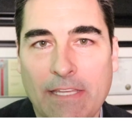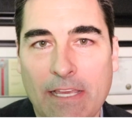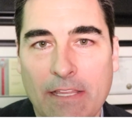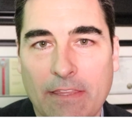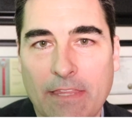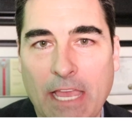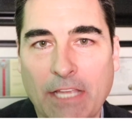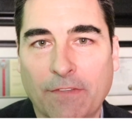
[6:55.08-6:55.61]
it.
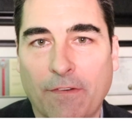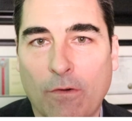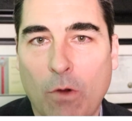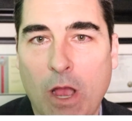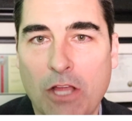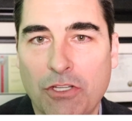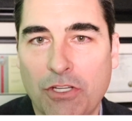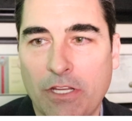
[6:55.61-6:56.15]
Thanks for
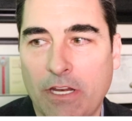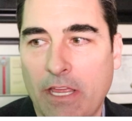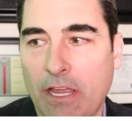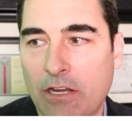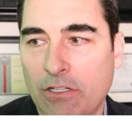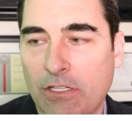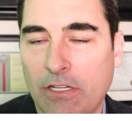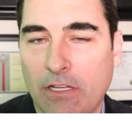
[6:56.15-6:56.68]
watching.
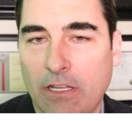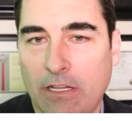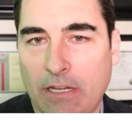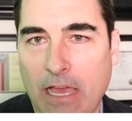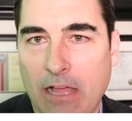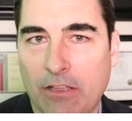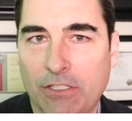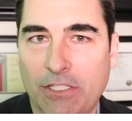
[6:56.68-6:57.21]
Here's the
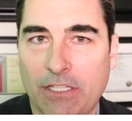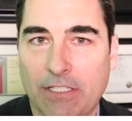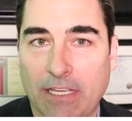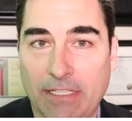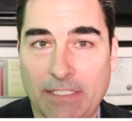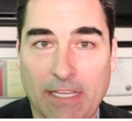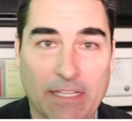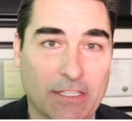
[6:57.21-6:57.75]
analysis
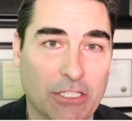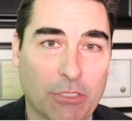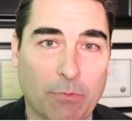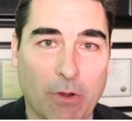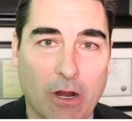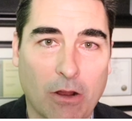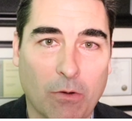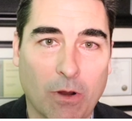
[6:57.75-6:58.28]
I sent this
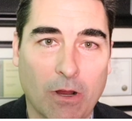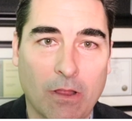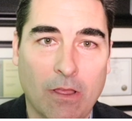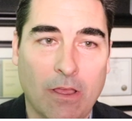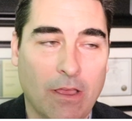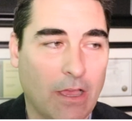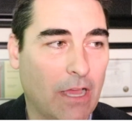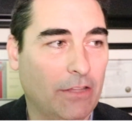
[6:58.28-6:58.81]
borrower.
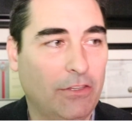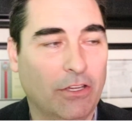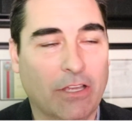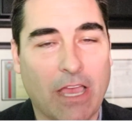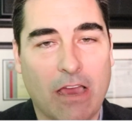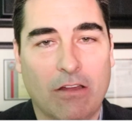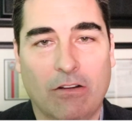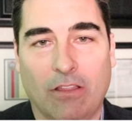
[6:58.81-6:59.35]
I took
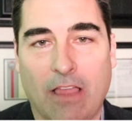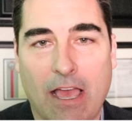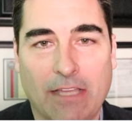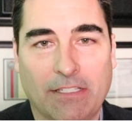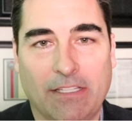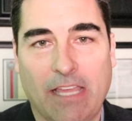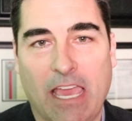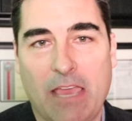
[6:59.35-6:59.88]
out her
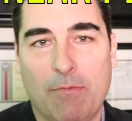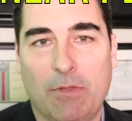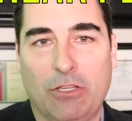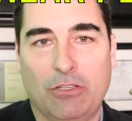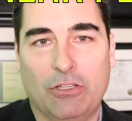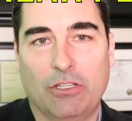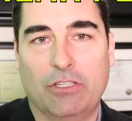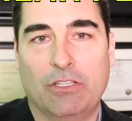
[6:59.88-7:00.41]
last name
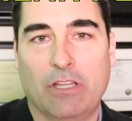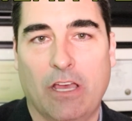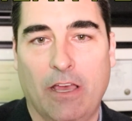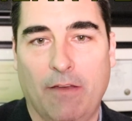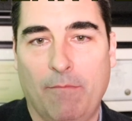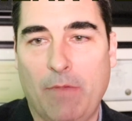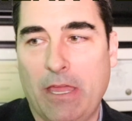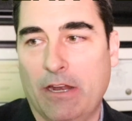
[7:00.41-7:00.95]
and just
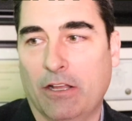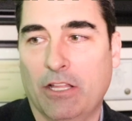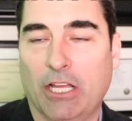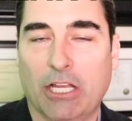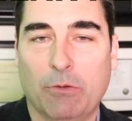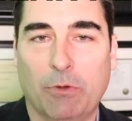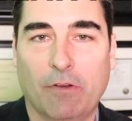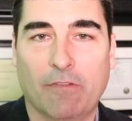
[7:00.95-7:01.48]
made it
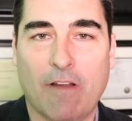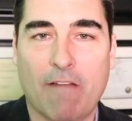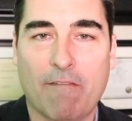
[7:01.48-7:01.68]
clickable for